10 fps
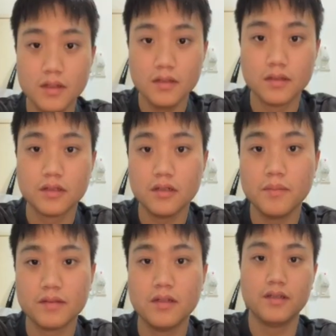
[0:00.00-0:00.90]
The third
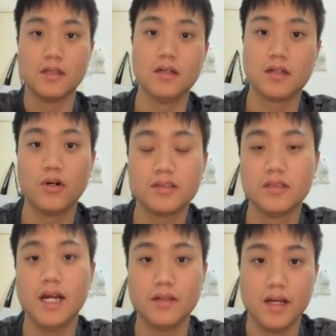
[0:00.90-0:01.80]
method is
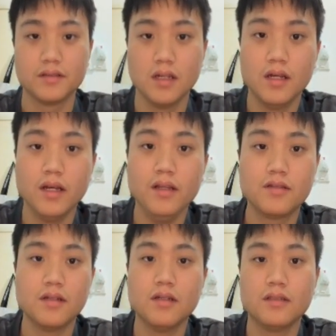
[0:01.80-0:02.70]
correlation analysis. It
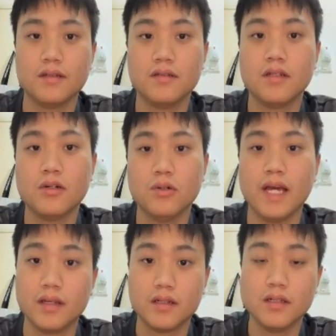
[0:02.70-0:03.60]
is a statistical
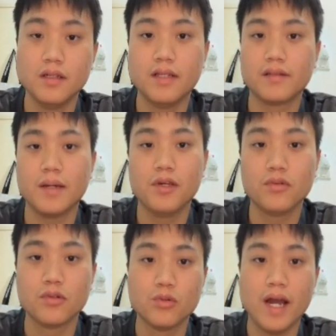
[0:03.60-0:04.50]
technique that can be
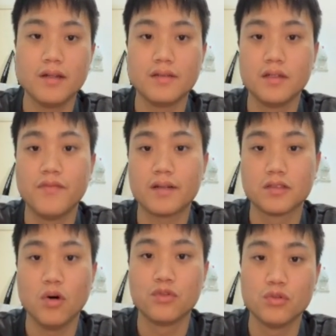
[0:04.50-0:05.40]
used to analyze the
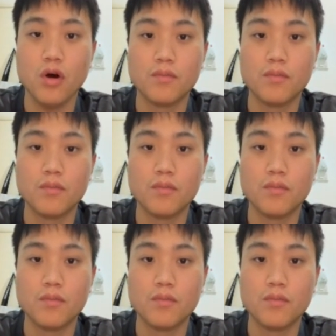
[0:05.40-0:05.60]
effects of two or